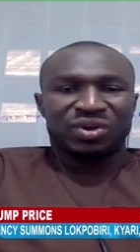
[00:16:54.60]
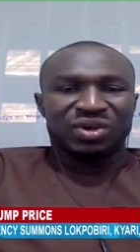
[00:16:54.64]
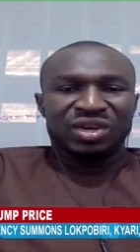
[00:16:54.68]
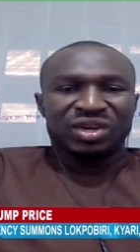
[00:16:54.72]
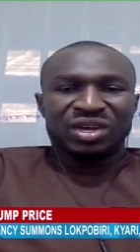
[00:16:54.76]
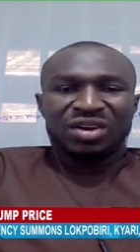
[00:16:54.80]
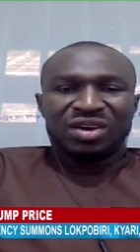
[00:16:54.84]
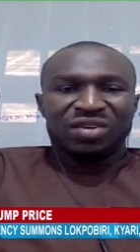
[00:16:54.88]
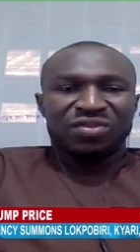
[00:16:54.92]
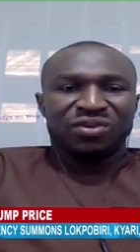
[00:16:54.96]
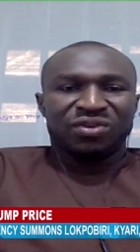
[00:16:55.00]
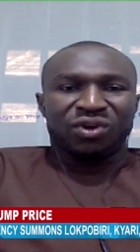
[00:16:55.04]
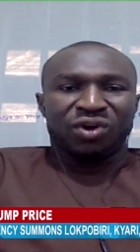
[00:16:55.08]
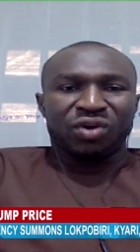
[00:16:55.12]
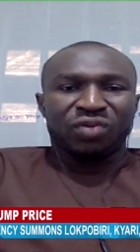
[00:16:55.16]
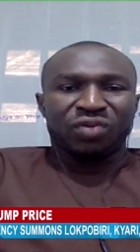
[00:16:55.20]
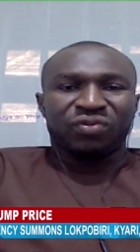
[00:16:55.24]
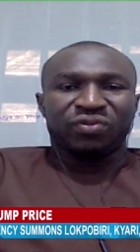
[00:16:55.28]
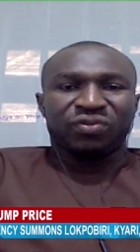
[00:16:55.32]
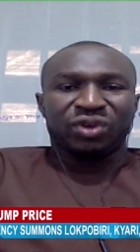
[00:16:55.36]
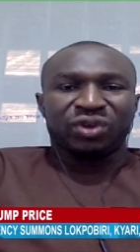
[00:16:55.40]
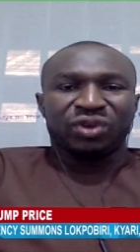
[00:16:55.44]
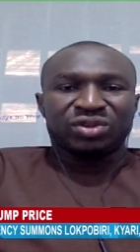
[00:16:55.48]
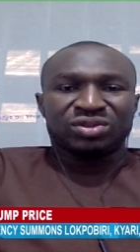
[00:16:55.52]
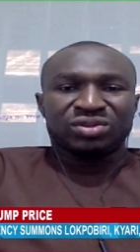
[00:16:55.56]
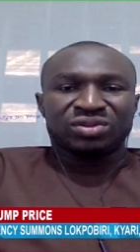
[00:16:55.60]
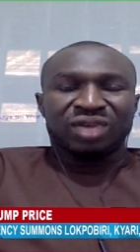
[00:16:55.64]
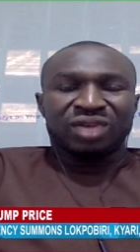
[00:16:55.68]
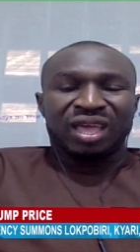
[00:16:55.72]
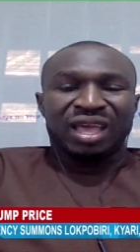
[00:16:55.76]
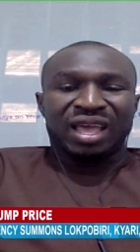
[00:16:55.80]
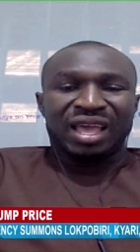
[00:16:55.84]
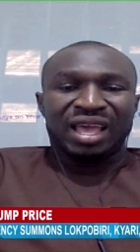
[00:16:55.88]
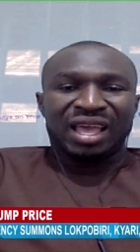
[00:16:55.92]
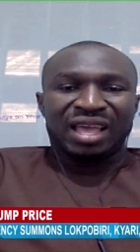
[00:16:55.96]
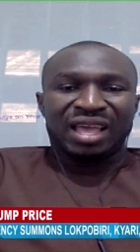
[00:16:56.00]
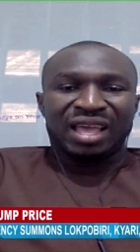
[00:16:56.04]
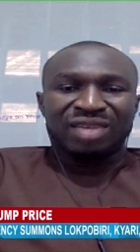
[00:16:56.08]
for, for
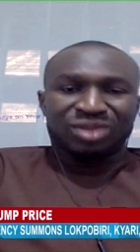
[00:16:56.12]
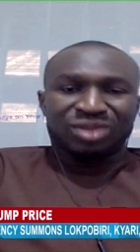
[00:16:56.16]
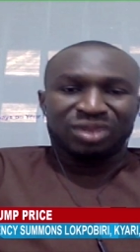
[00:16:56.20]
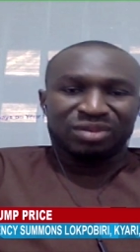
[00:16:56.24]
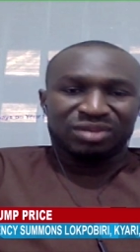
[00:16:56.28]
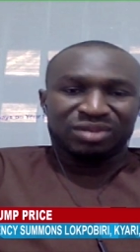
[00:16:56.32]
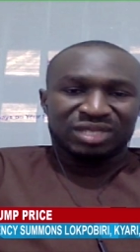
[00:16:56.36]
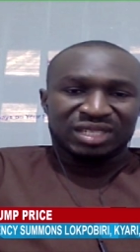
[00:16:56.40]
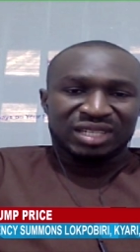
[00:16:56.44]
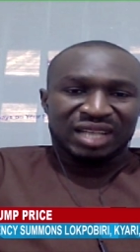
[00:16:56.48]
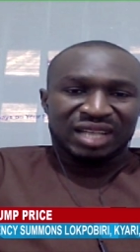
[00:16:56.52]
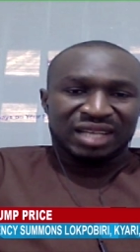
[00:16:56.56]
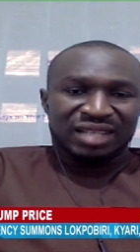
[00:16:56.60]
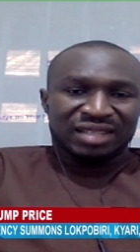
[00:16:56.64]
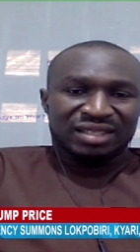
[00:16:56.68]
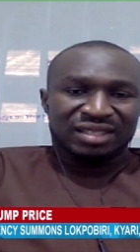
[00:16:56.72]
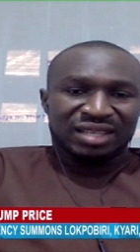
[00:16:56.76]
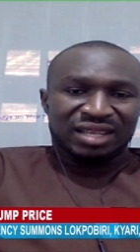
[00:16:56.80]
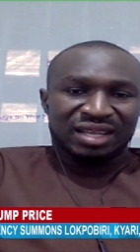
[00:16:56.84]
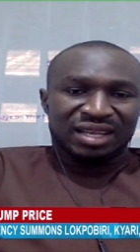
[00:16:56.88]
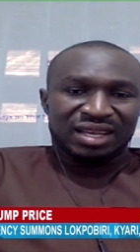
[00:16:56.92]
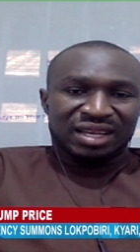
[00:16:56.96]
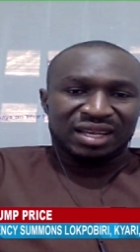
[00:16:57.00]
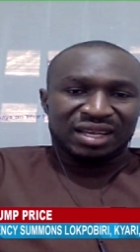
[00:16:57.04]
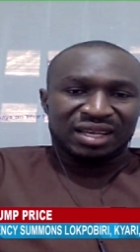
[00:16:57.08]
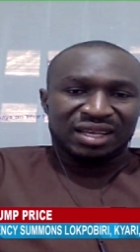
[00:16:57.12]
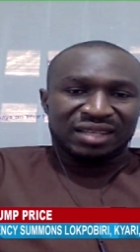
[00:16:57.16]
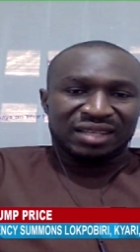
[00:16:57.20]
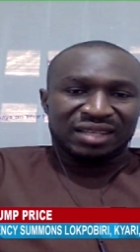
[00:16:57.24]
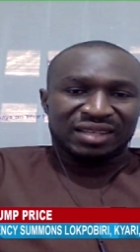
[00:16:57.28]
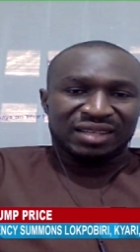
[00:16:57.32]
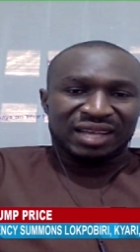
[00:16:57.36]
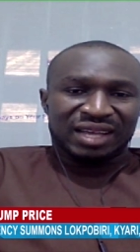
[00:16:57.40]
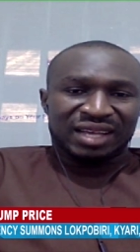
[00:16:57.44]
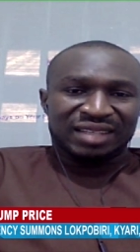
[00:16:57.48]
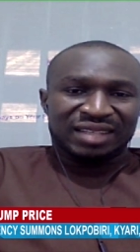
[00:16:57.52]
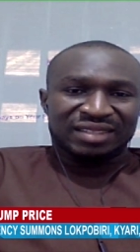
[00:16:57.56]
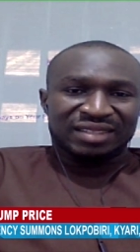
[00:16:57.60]
uh, something as,
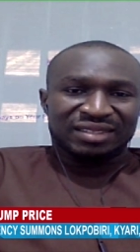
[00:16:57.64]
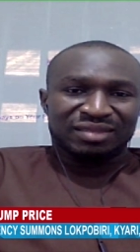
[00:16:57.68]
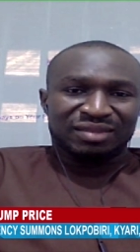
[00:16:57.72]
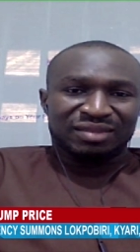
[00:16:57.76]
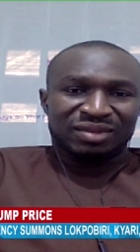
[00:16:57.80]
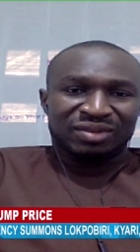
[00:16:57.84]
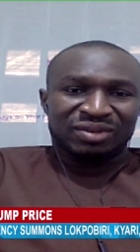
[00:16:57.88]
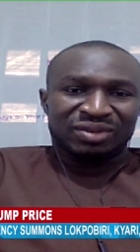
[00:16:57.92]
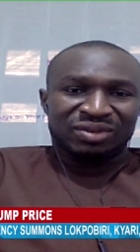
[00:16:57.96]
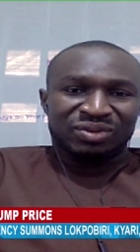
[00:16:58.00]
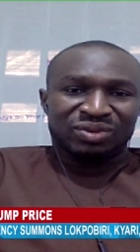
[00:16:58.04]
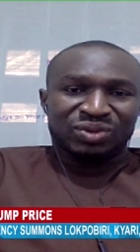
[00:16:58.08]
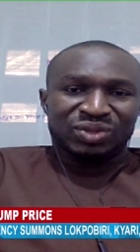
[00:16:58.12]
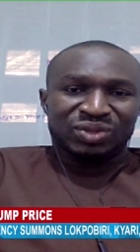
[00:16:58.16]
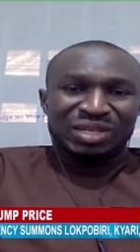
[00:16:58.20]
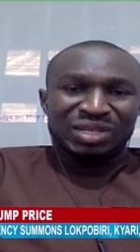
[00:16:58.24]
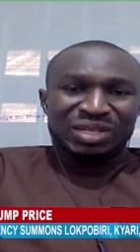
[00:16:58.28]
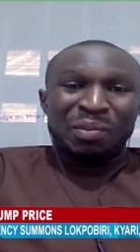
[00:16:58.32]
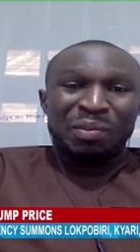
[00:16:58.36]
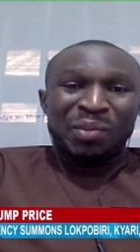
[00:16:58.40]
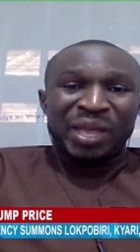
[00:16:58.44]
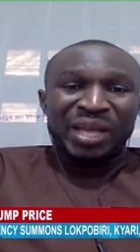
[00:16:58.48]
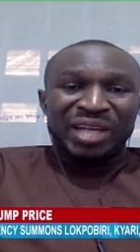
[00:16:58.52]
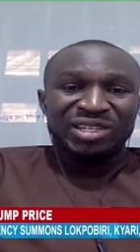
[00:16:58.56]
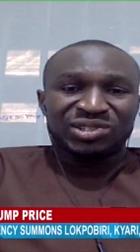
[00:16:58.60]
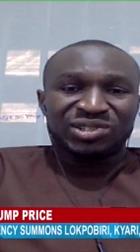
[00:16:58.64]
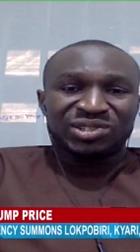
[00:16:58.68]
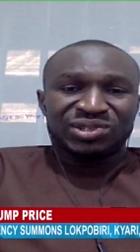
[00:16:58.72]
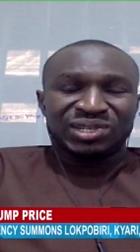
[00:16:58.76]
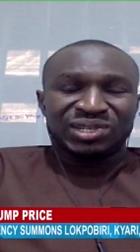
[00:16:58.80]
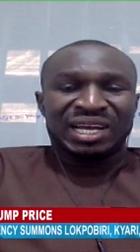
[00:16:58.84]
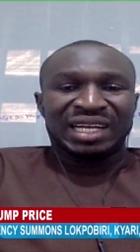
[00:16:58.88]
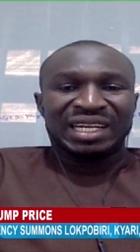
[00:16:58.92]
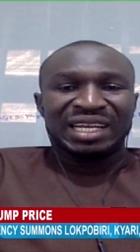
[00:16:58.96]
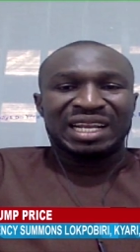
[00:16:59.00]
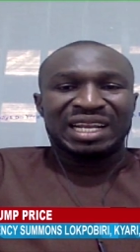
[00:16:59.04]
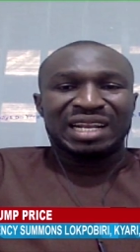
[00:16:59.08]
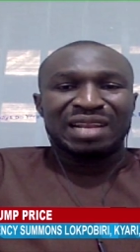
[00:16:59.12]
uh, as rudimentary
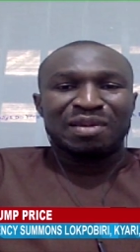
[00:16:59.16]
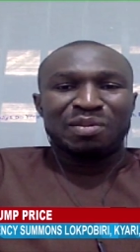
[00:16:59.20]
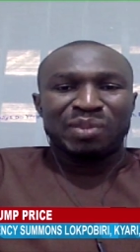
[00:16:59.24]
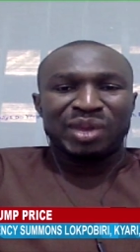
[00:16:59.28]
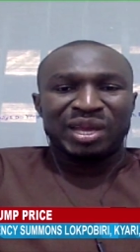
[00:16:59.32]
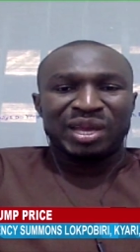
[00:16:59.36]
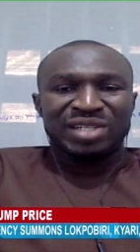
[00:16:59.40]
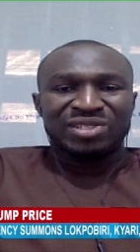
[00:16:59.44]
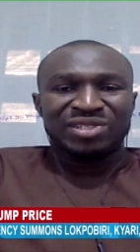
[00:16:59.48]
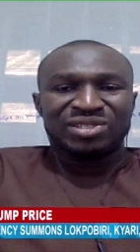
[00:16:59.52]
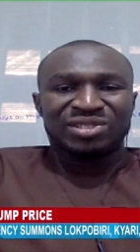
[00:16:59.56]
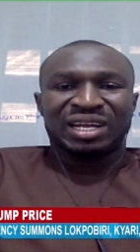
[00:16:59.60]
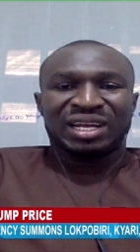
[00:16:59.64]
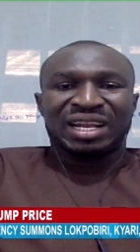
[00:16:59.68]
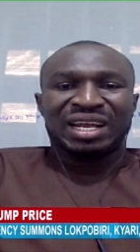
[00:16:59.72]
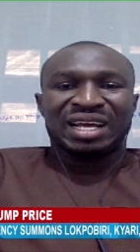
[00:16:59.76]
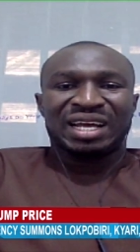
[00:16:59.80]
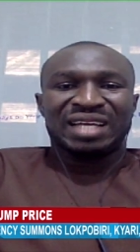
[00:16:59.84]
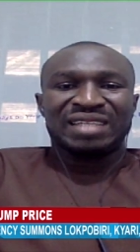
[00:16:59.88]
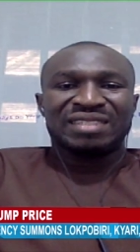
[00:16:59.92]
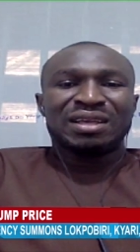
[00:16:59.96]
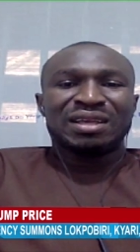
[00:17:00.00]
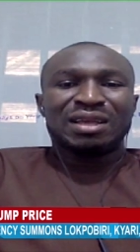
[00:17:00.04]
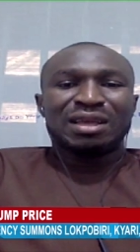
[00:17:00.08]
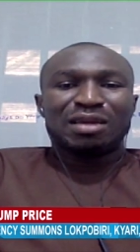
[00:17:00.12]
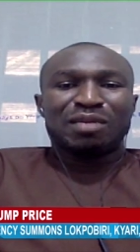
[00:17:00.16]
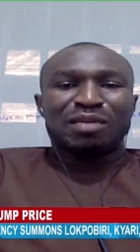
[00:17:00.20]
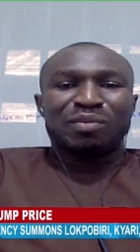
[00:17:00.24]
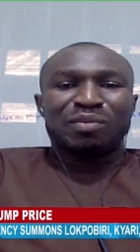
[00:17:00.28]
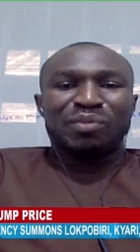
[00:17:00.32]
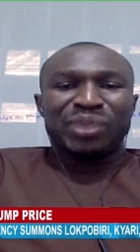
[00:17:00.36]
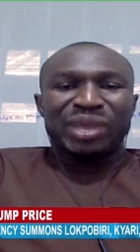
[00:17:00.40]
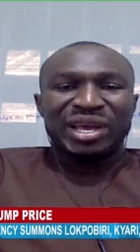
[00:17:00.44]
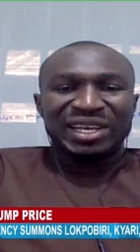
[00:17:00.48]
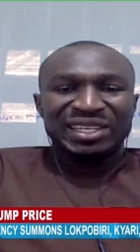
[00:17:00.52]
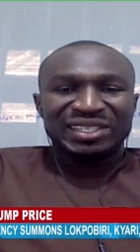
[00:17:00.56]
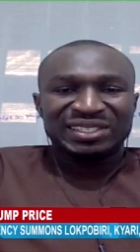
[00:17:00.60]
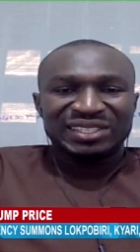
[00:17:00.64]
and elementary and as
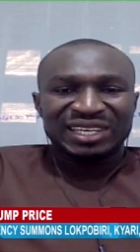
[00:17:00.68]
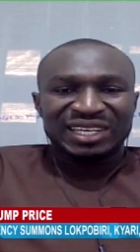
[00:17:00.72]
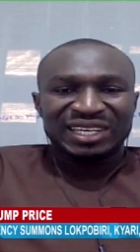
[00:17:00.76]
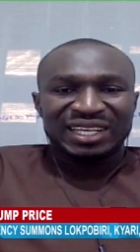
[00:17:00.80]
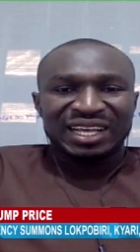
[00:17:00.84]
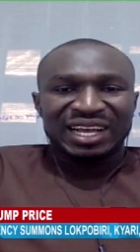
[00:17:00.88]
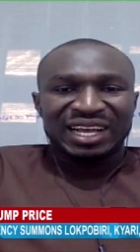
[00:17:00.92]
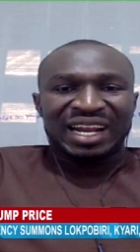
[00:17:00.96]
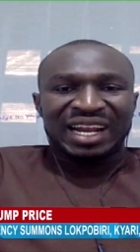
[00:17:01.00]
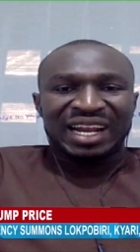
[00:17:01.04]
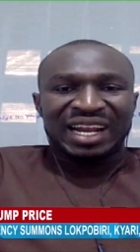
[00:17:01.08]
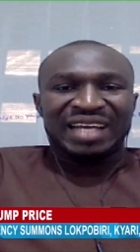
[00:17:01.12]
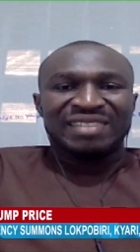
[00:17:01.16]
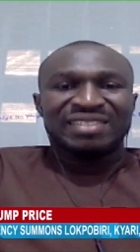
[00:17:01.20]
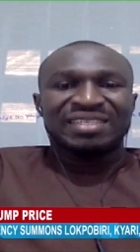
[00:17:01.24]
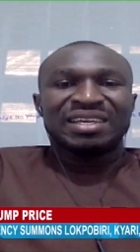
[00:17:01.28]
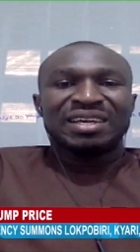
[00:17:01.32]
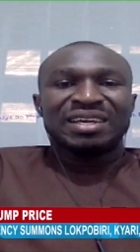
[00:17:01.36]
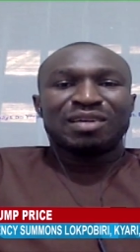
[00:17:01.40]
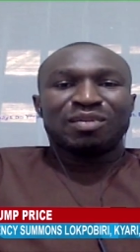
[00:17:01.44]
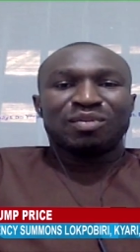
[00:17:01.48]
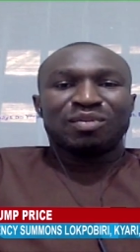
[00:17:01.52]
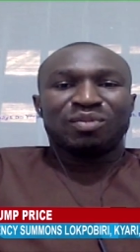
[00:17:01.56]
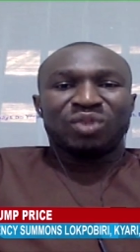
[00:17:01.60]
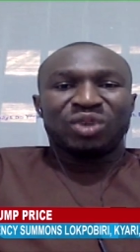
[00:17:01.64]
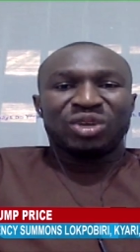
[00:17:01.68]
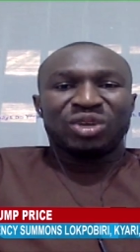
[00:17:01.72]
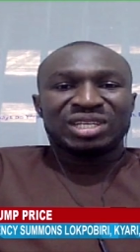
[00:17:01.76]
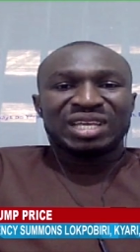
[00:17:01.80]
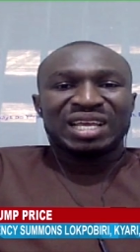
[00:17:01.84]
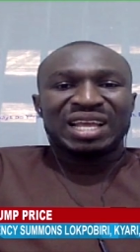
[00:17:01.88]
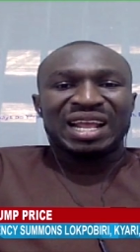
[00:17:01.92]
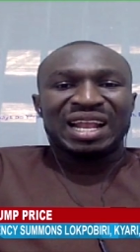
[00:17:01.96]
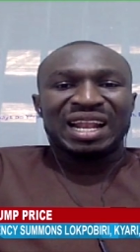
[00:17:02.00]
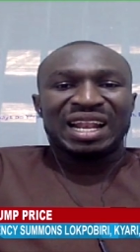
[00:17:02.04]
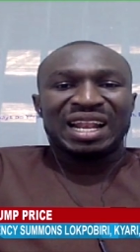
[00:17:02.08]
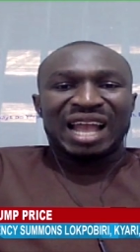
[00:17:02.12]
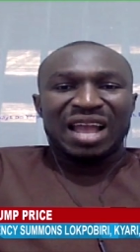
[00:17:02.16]
basic and as not a
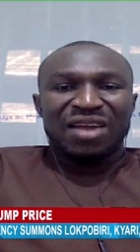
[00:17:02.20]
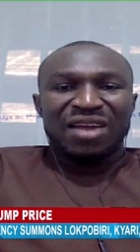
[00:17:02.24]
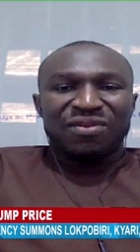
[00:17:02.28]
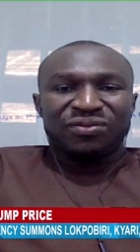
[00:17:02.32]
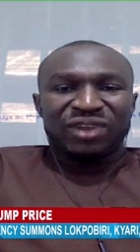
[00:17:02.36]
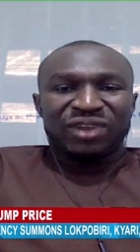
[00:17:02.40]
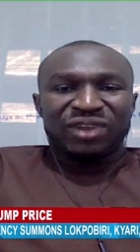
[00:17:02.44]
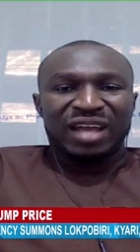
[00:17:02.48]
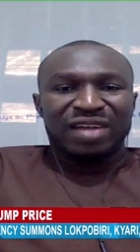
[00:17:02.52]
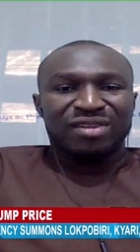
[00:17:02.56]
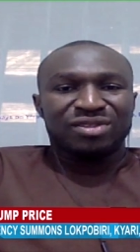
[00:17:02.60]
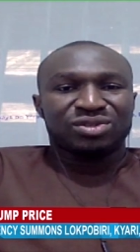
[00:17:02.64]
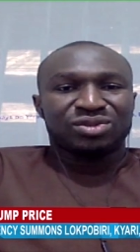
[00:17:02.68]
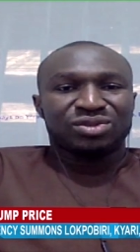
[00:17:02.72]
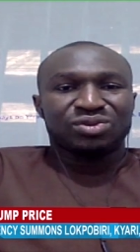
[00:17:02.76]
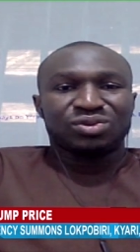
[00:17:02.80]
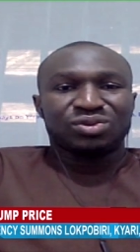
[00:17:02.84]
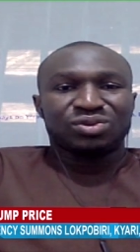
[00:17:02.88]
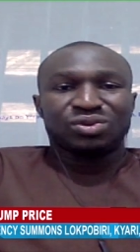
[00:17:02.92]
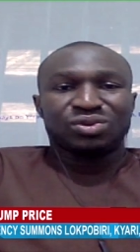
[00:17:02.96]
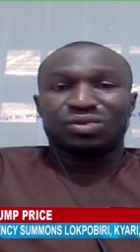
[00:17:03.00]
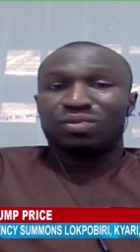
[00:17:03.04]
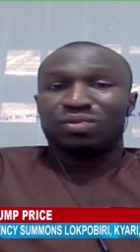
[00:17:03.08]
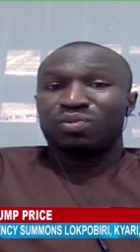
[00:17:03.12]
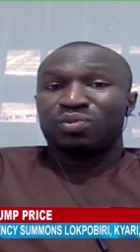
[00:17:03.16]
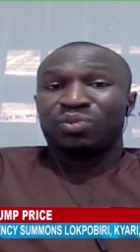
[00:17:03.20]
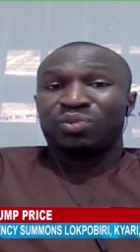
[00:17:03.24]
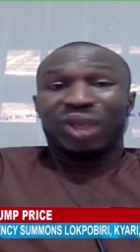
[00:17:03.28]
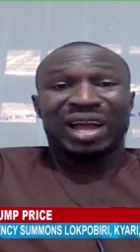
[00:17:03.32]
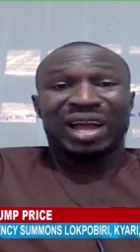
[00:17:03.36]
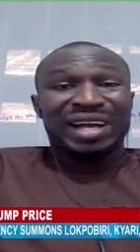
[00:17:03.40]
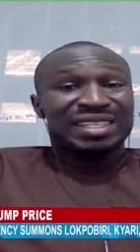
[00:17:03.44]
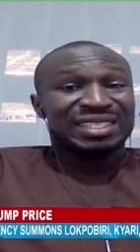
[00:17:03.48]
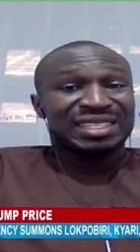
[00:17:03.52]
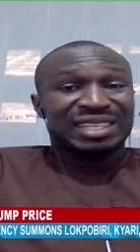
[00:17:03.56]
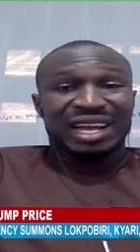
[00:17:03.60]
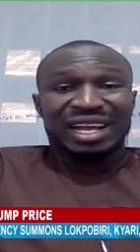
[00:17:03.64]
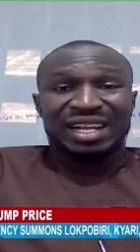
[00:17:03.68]
lifeline to
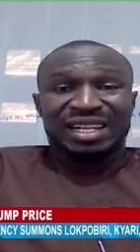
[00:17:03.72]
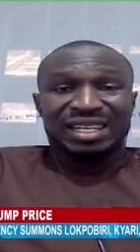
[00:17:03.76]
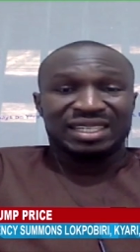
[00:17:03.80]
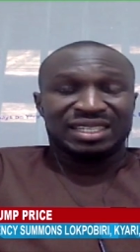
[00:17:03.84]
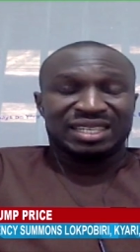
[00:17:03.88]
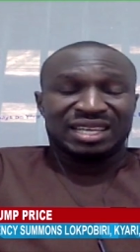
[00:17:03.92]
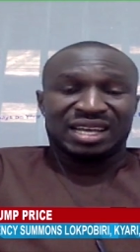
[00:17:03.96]
practically the